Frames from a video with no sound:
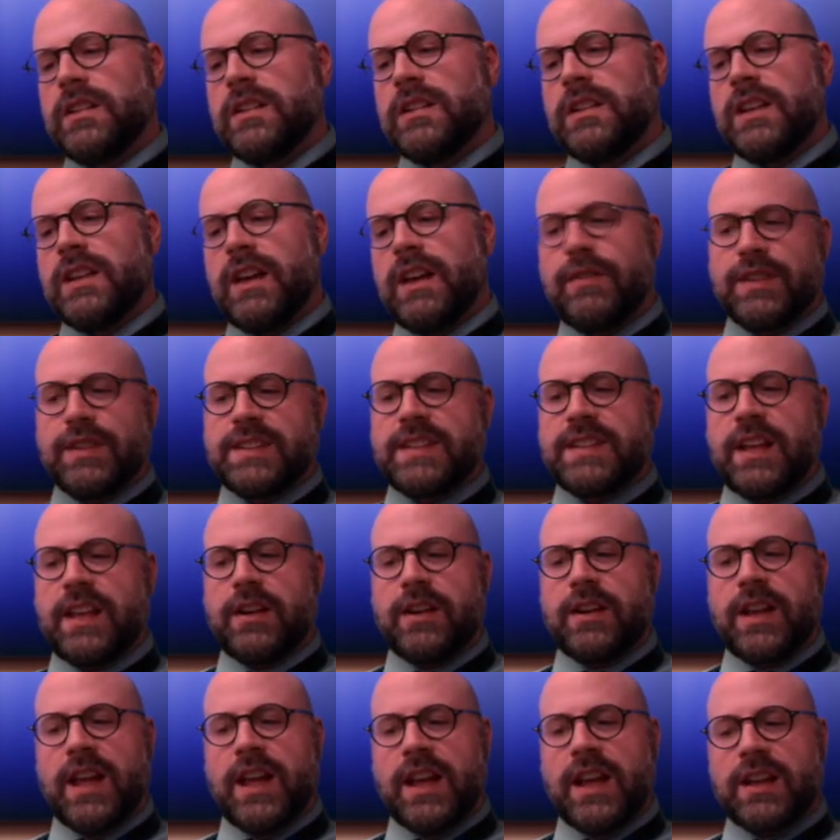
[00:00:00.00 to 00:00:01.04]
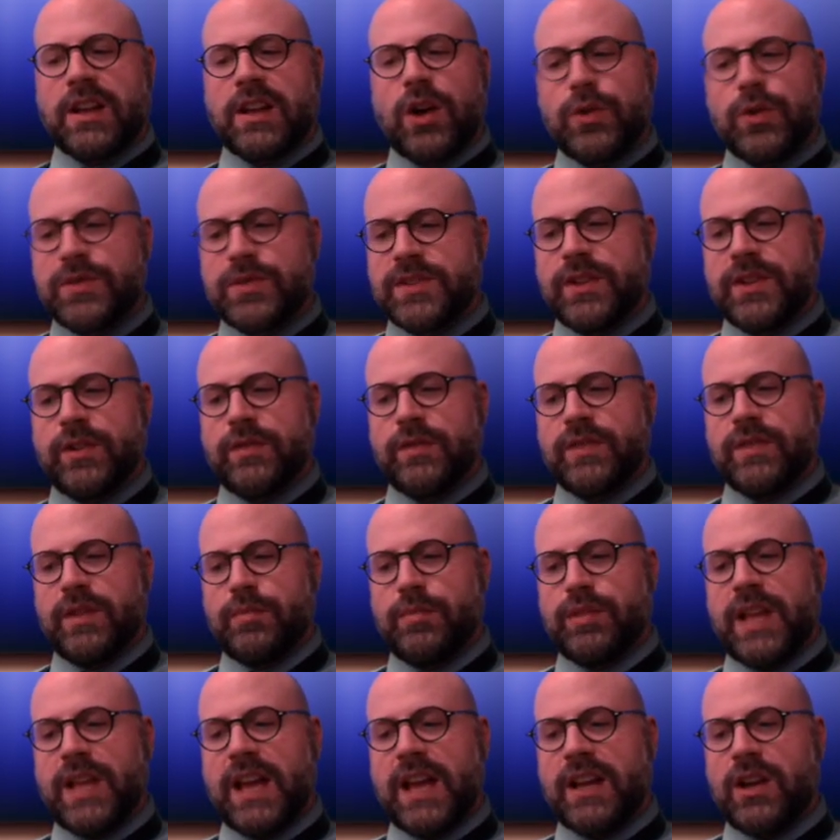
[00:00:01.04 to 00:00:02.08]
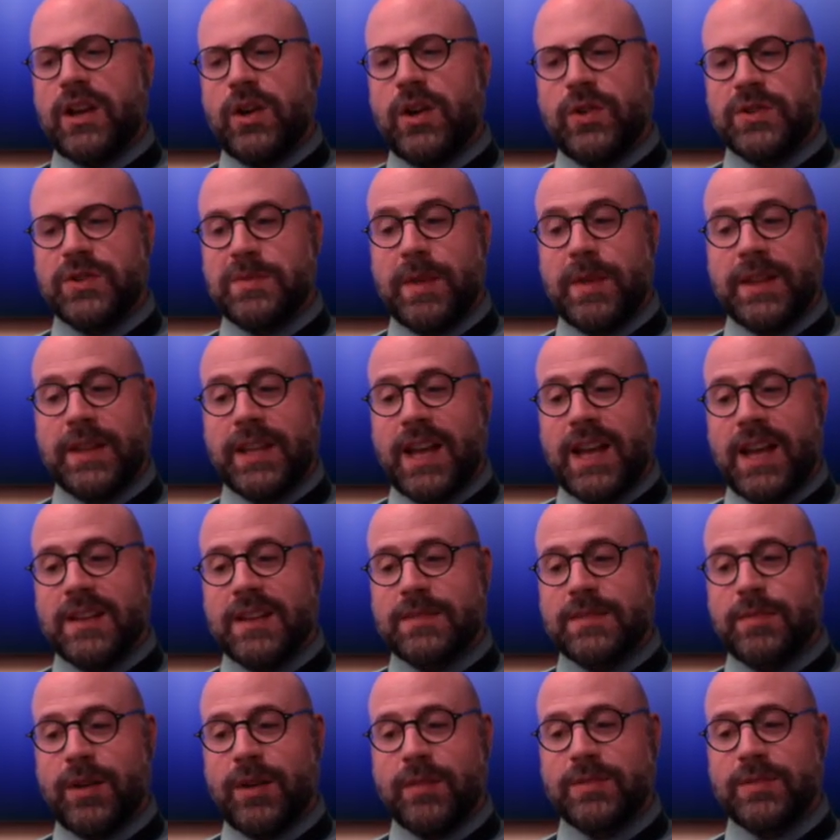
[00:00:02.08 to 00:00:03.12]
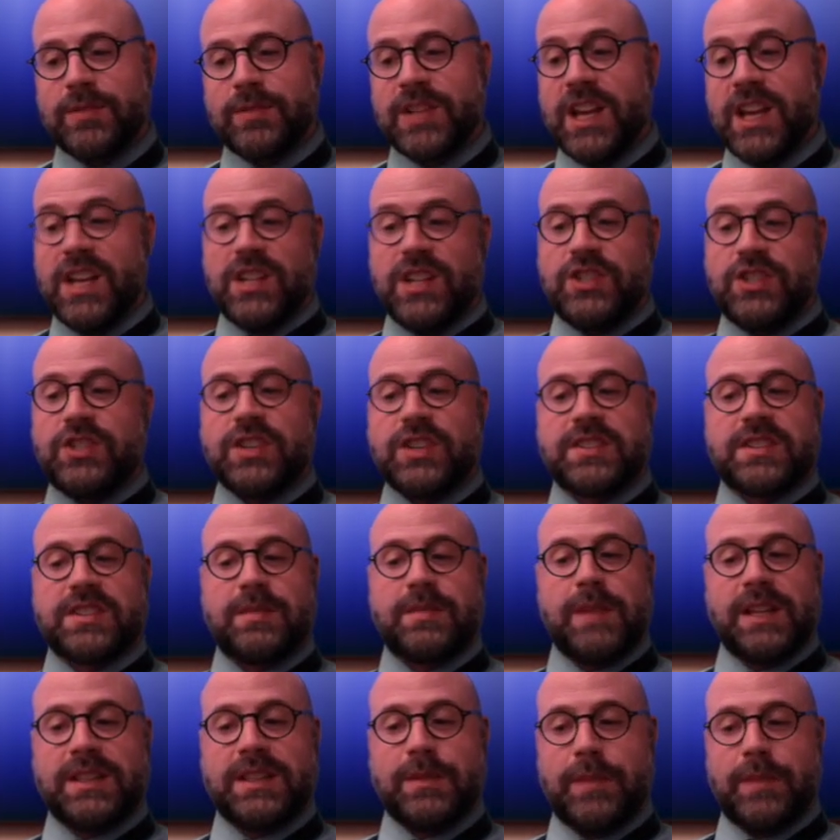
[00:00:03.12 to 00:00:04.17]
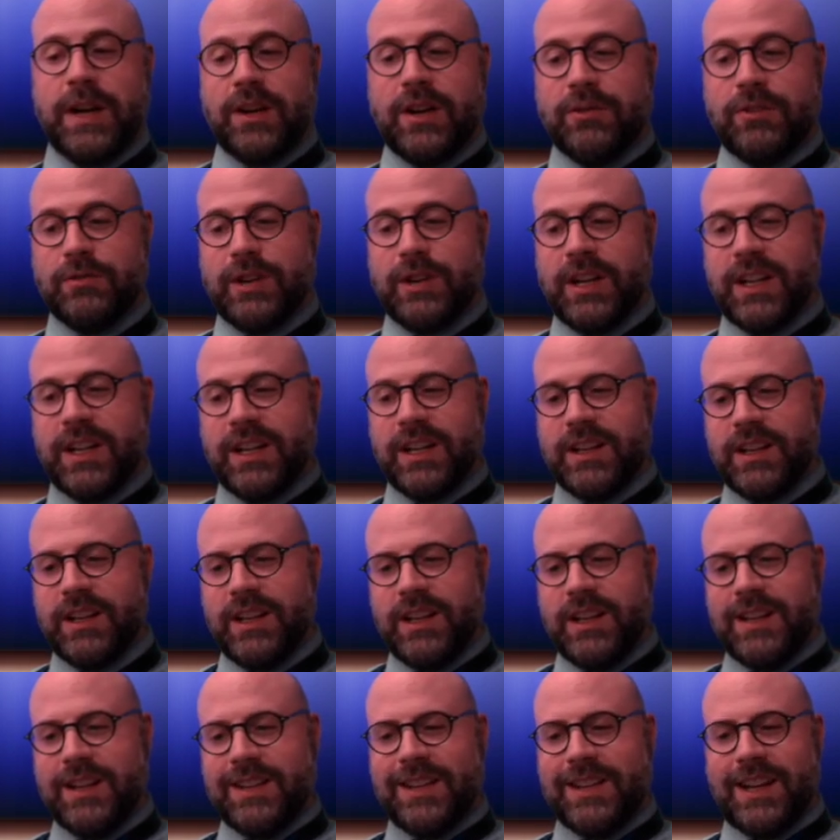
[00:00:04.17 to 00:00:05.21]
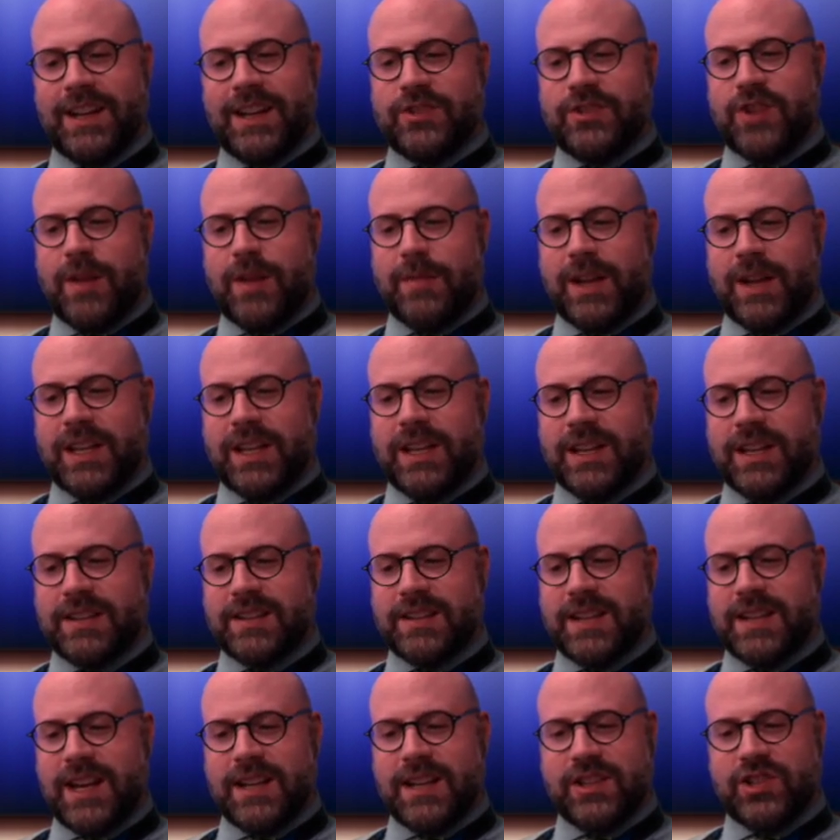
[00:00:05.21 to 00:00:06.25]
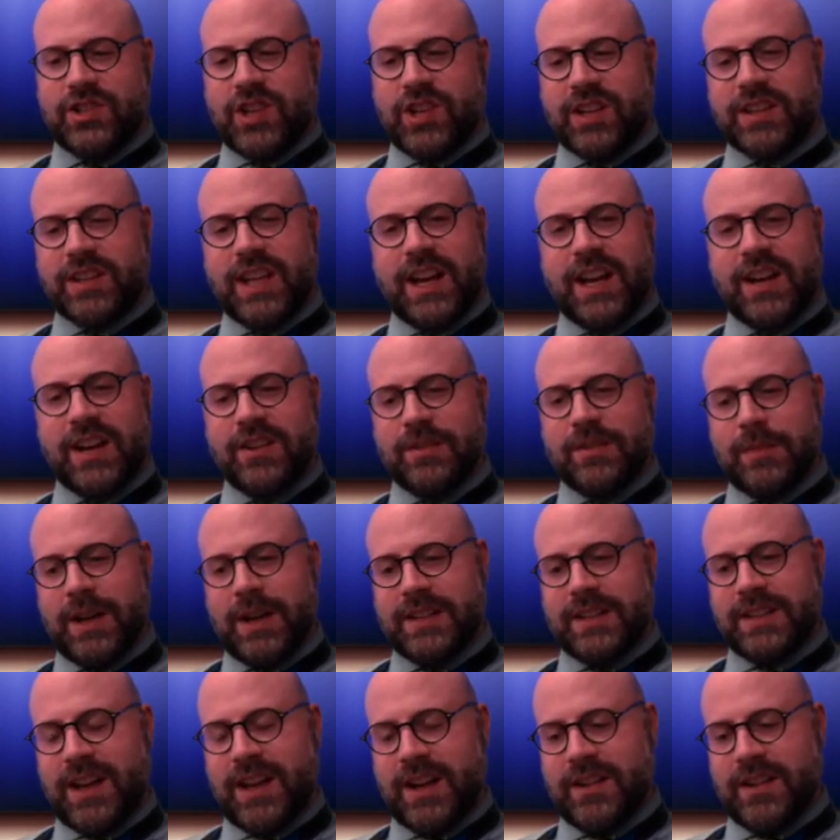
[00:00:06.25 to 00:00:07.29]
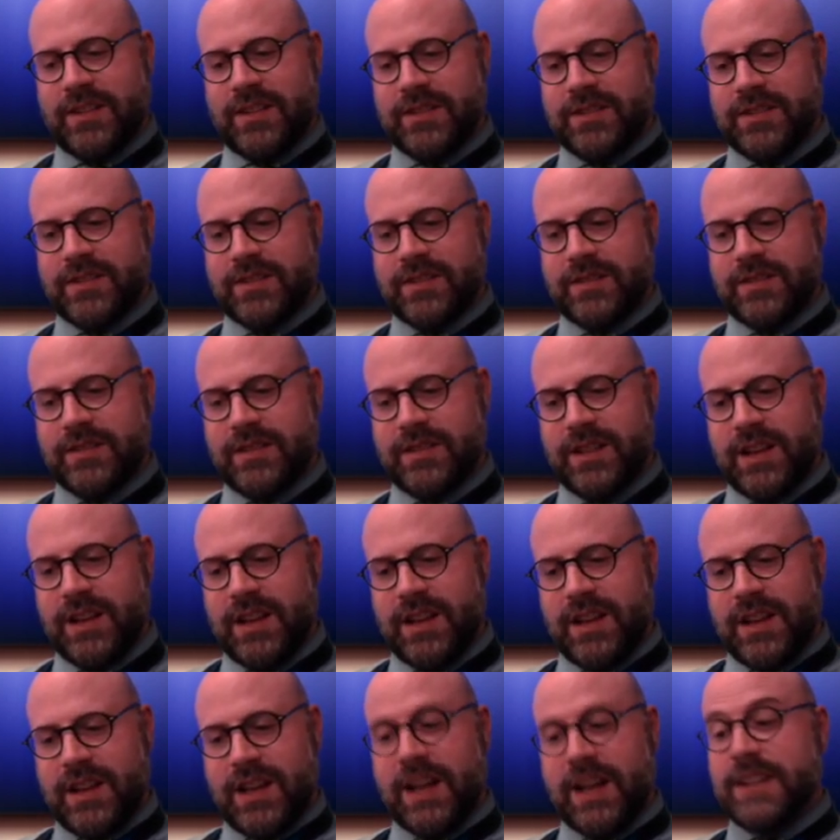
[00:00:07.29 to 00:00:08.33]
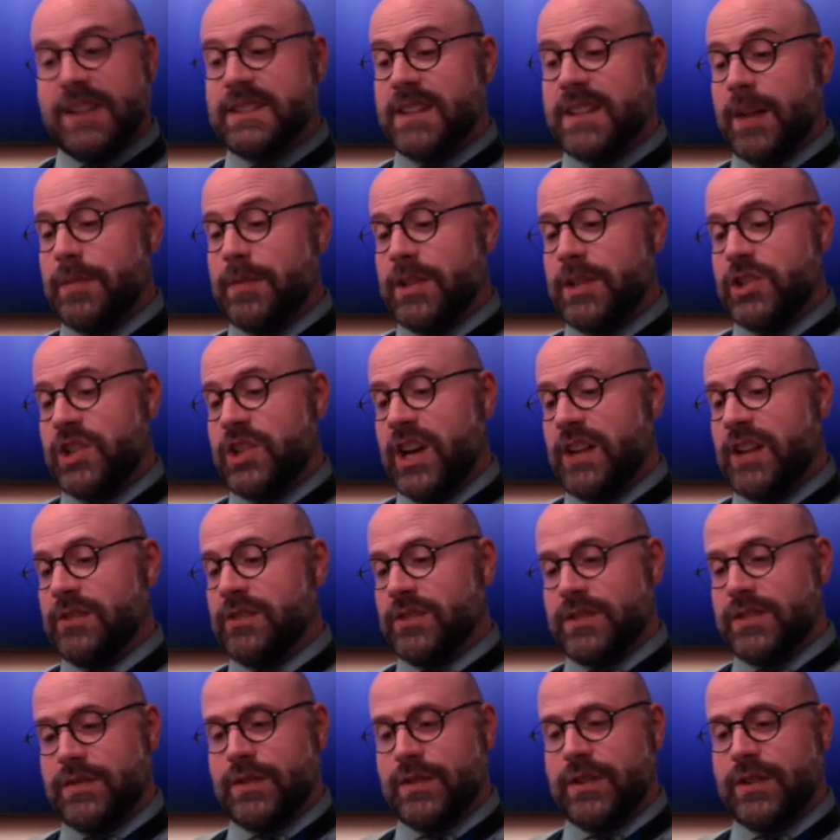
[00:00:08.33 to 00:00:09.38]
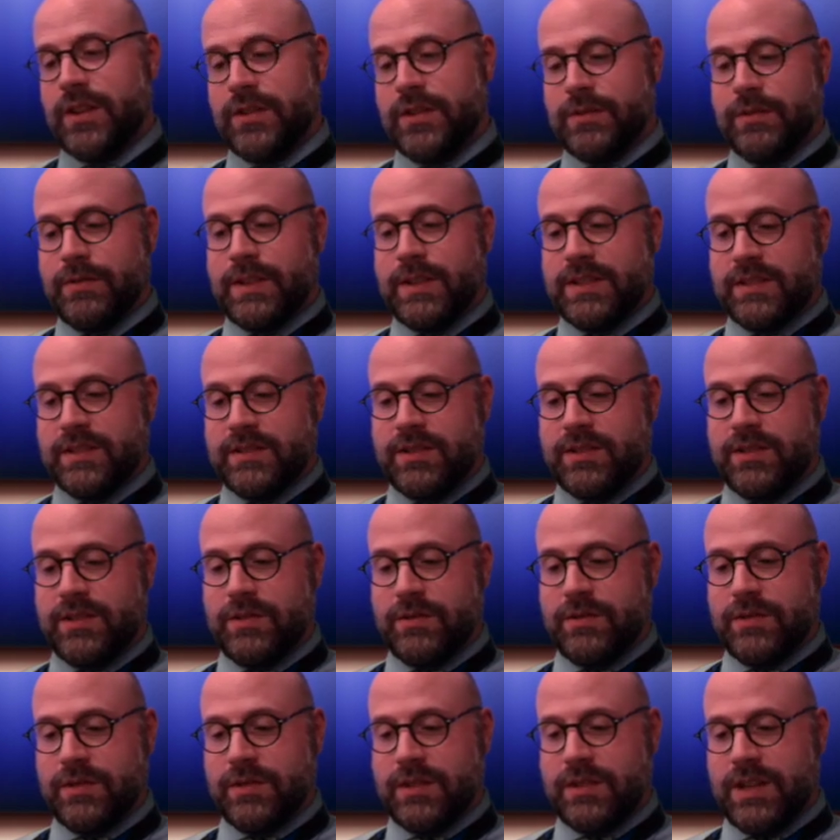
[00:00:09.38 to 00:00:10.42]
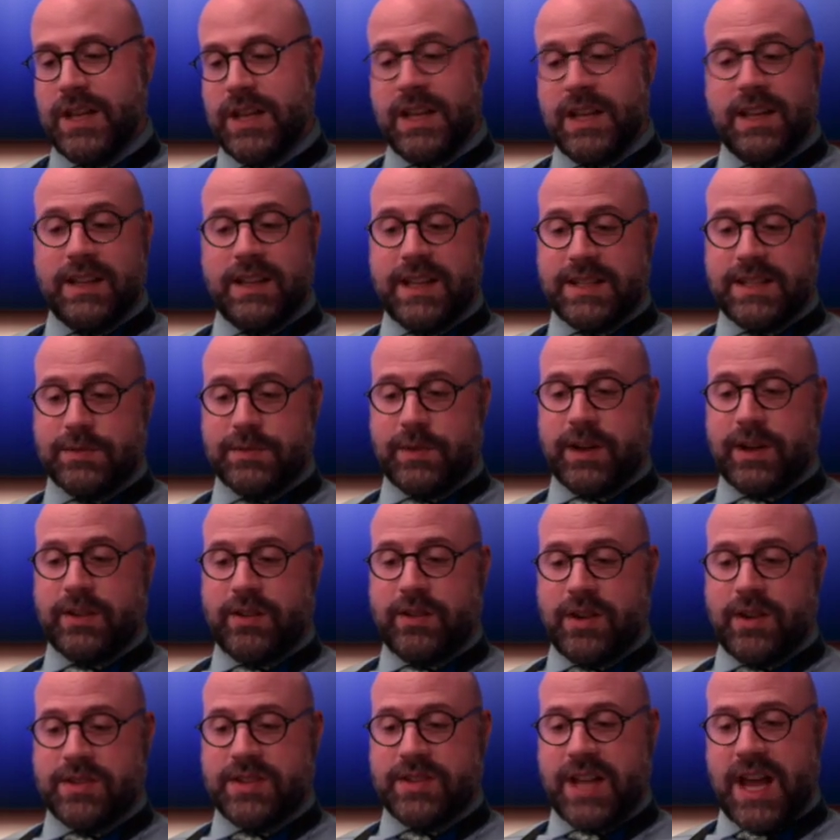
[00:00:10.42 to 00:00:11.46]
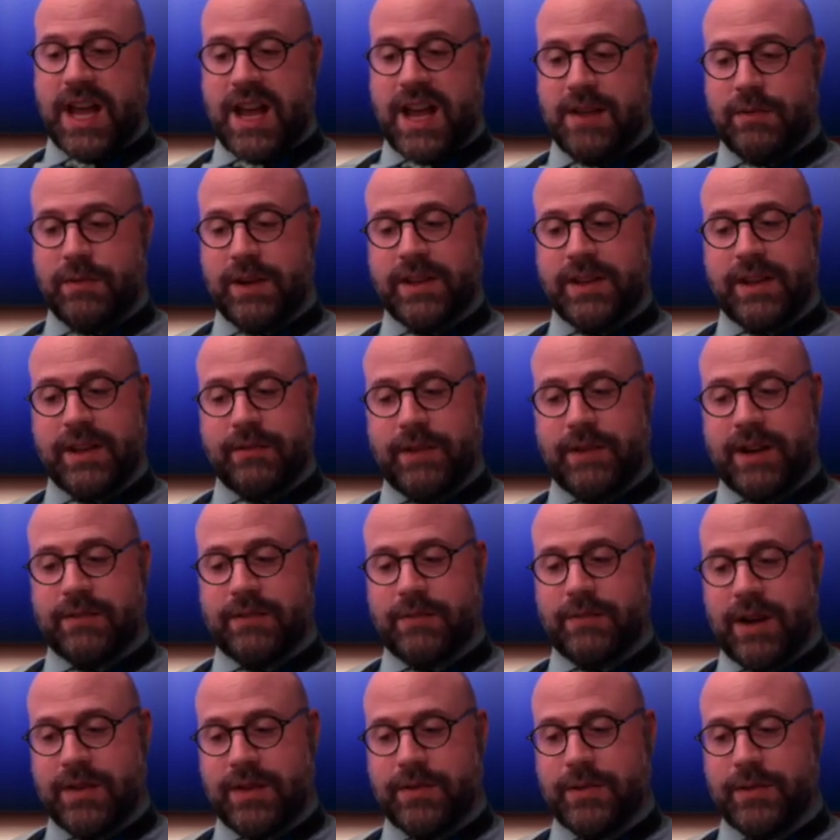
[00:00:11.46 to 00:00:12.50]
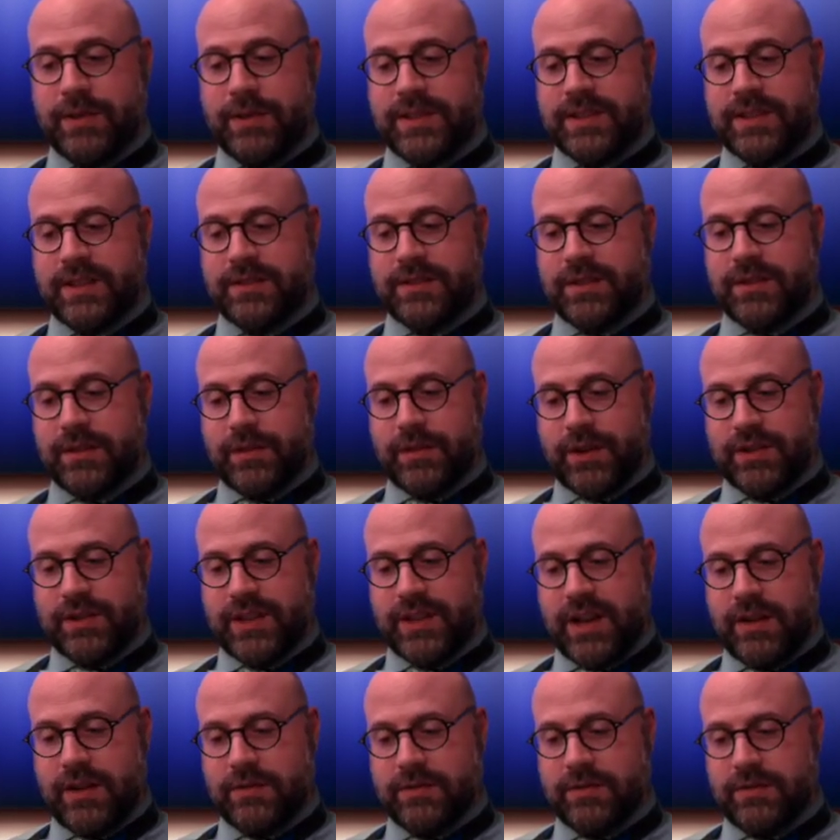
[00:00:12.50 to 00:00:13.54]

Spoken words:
Every Saturday I coasted over the black hose by the gas pumps just to make the bell ring. Then I dropped my kickstand to check the air in my tires. I stopped at Chandler's for another reason, too. That's where I crossed the highway that ran right through the center of our town.